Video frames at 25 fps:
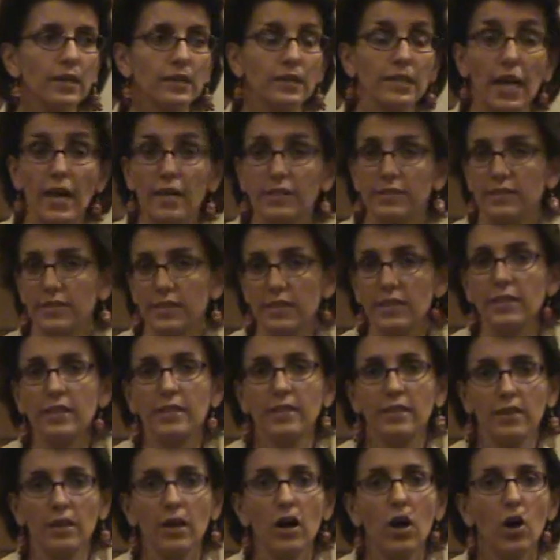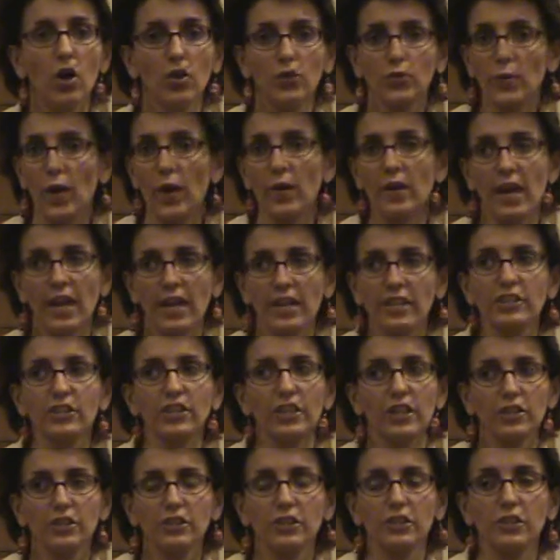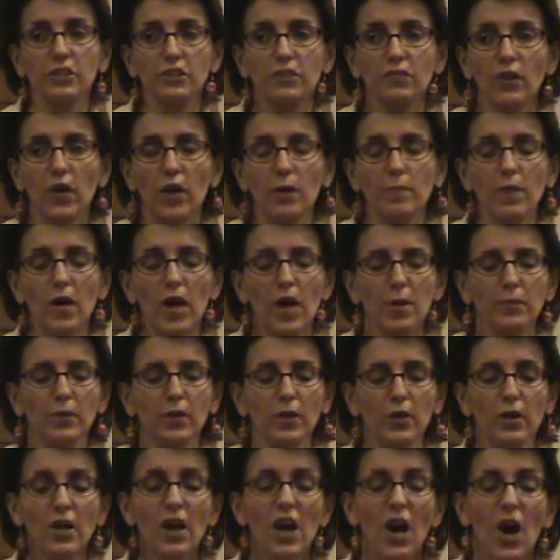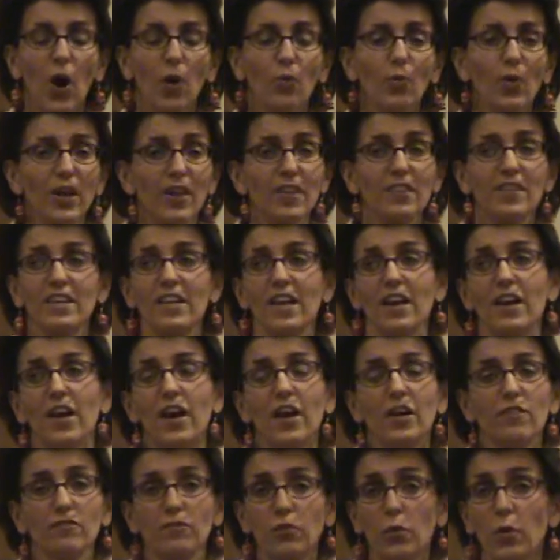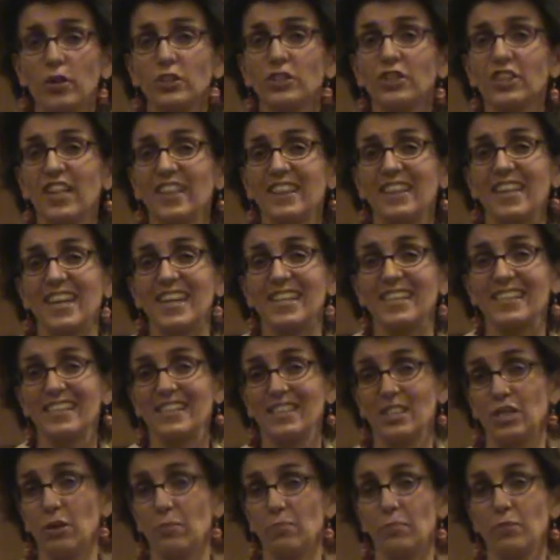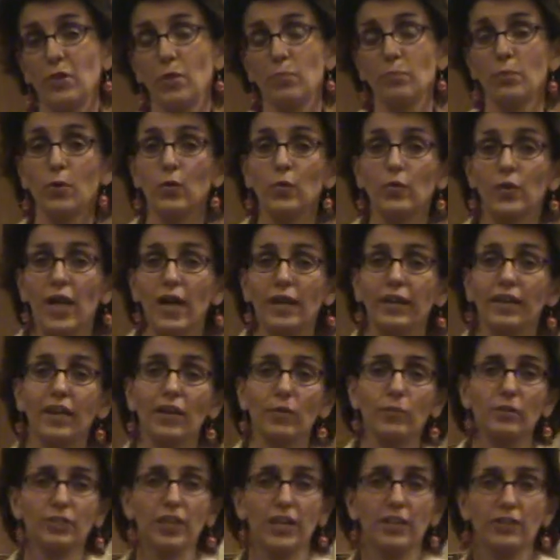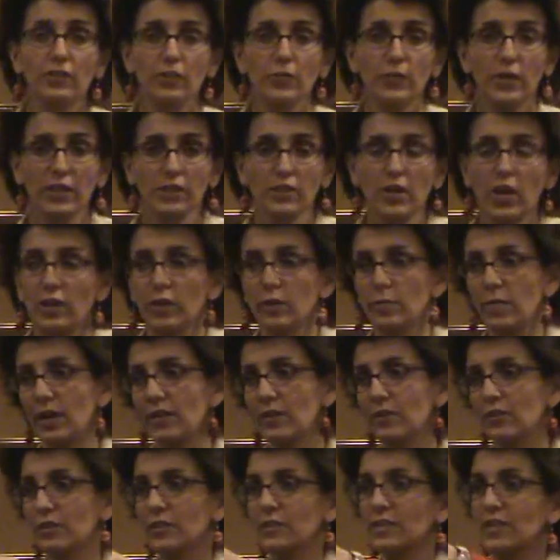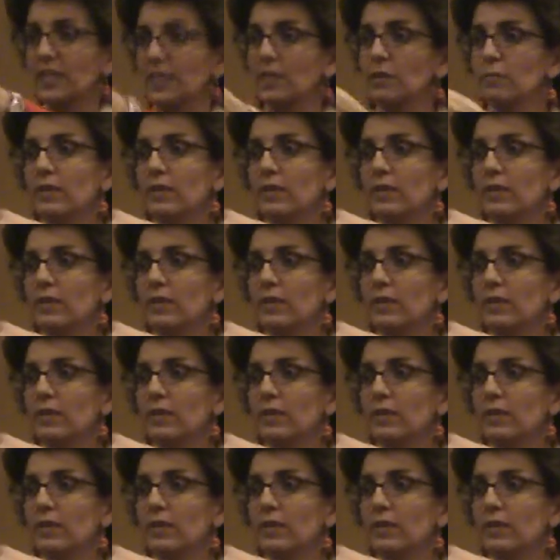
yes, in all throughout Asia, she is very popular. One of the unfortunate things is the, the bootlegging, which I do want to talk about in a second.